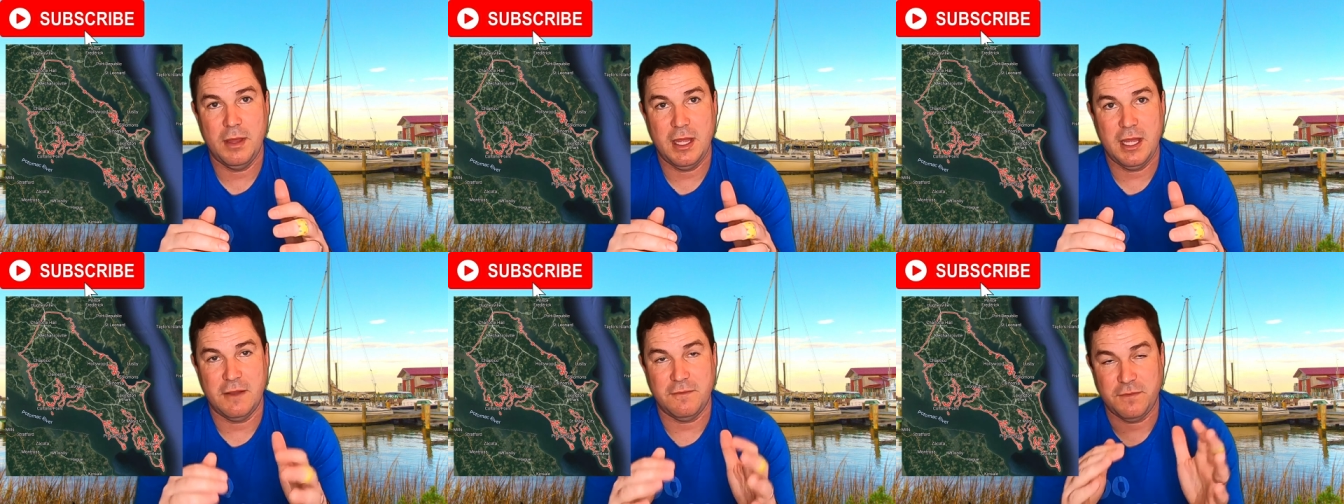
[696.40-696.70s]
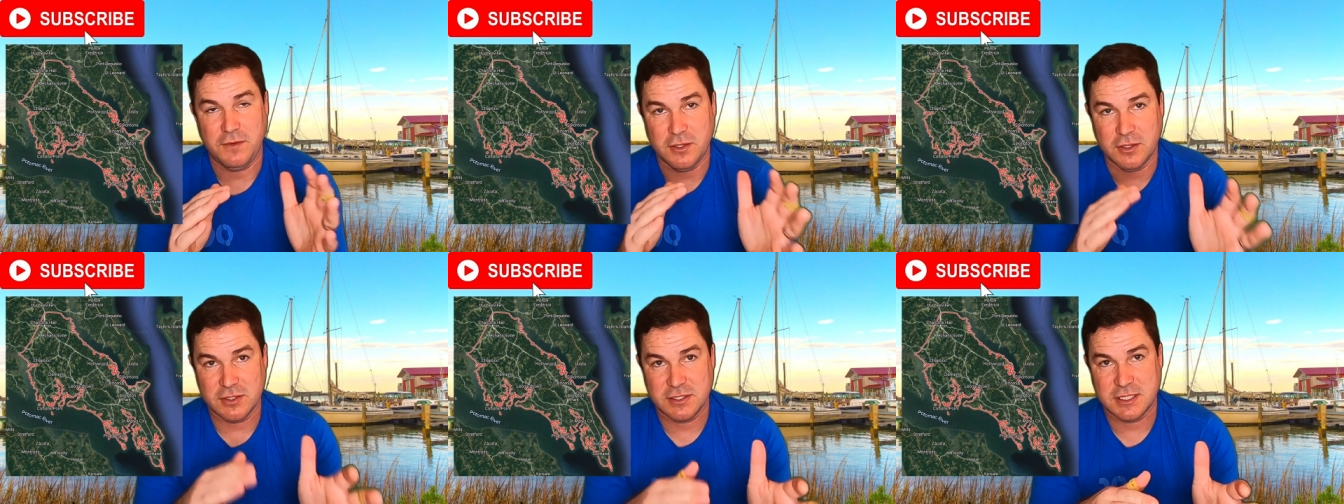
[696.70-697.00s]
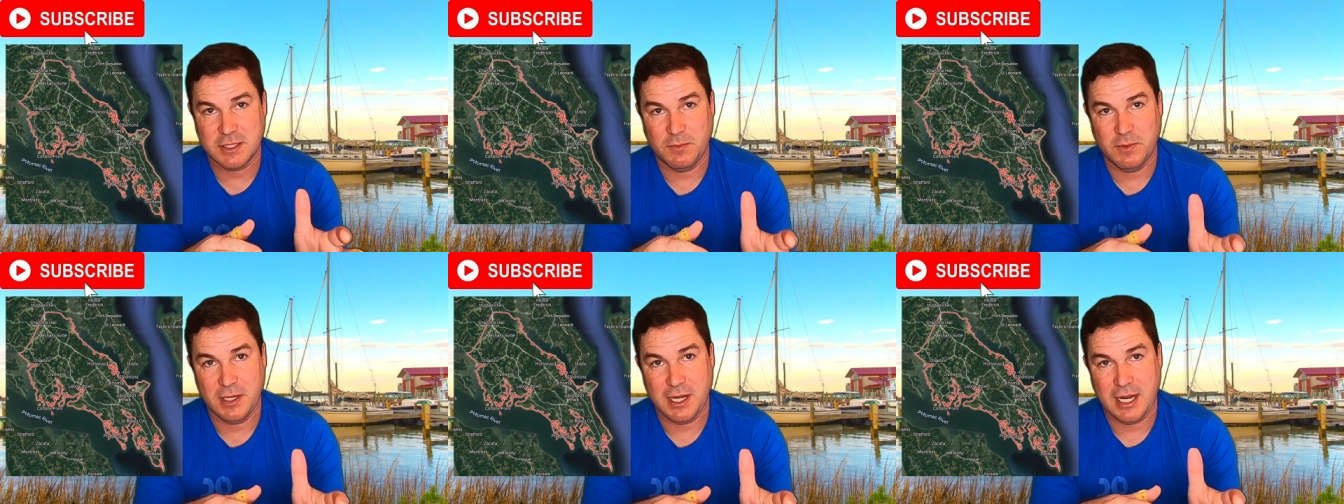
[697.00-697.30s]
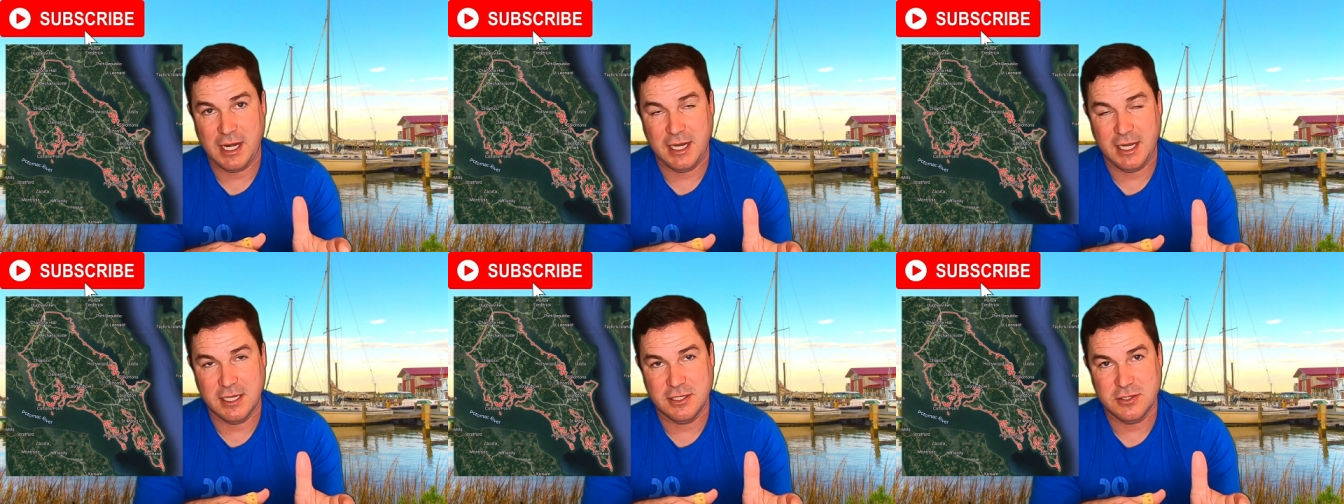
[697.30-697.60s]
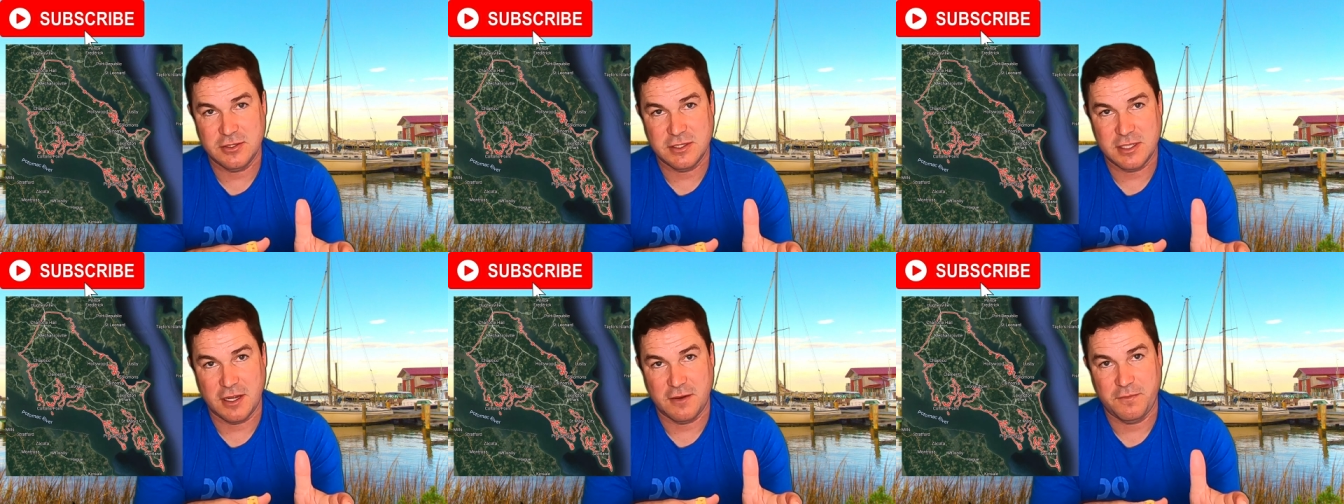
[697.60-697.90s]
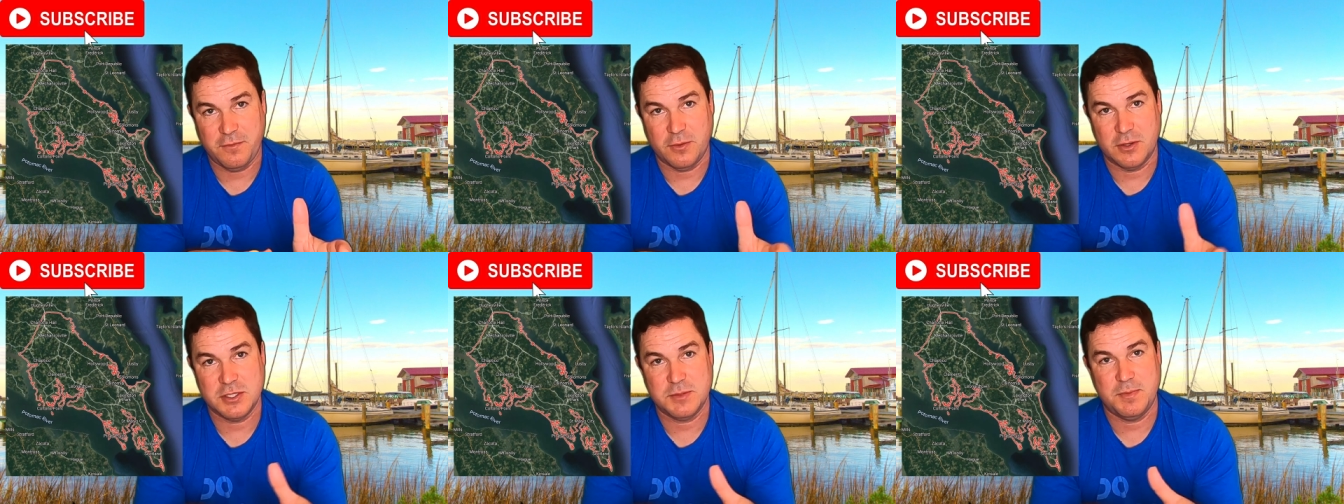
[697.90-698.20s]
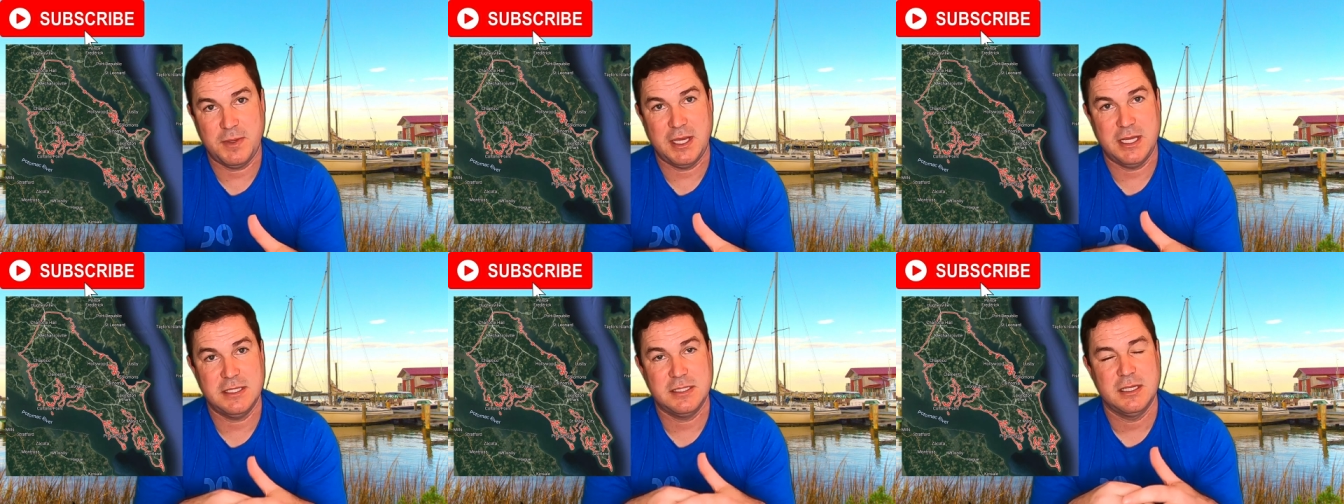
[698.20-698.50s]
if you're someone at Andrews Air Force
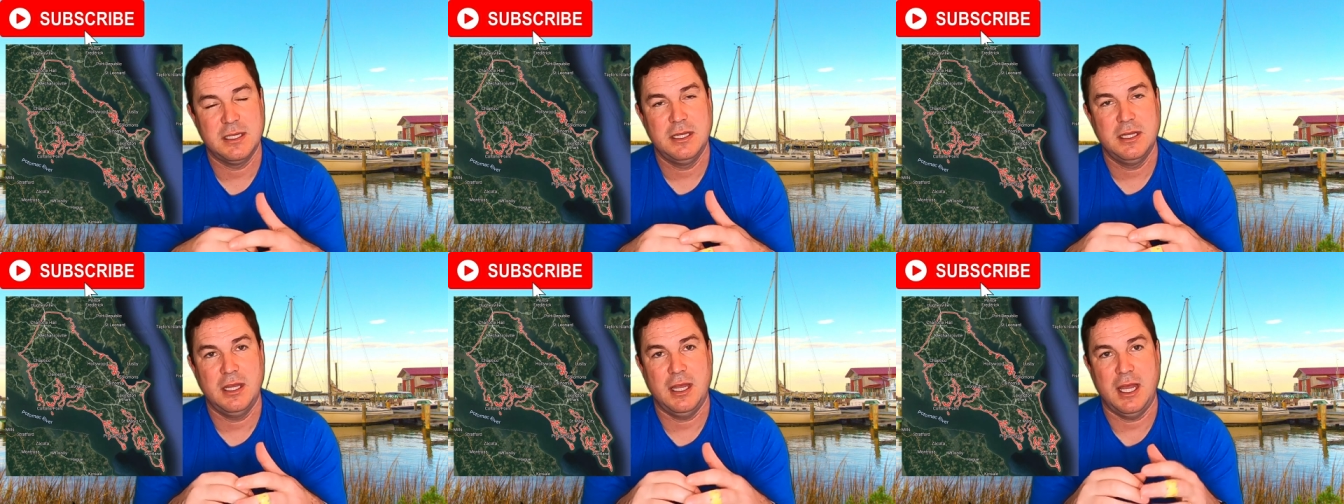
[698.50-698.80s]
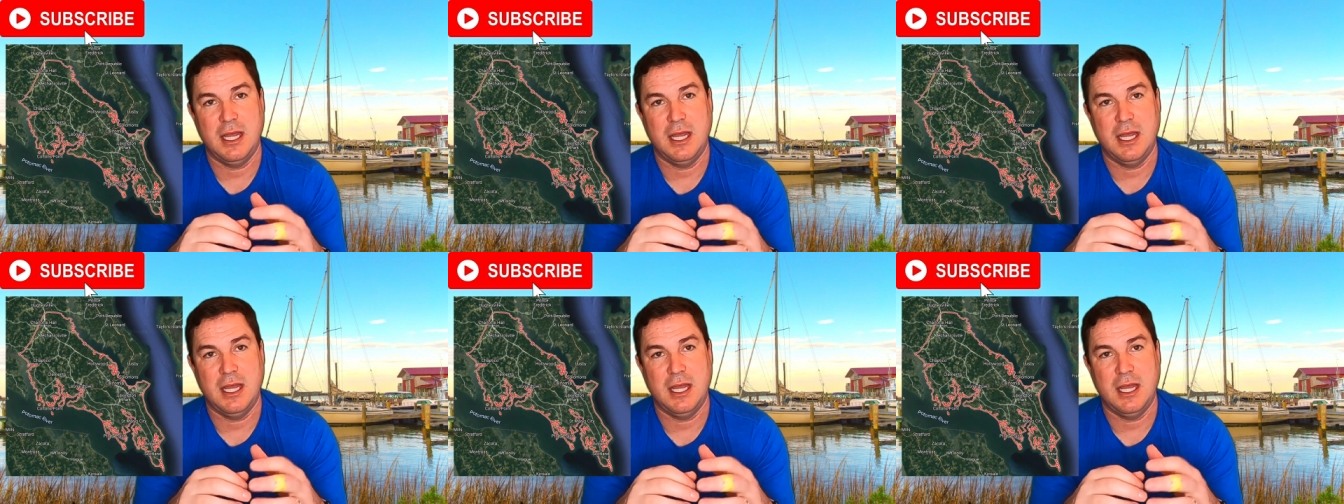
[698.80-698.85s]
Base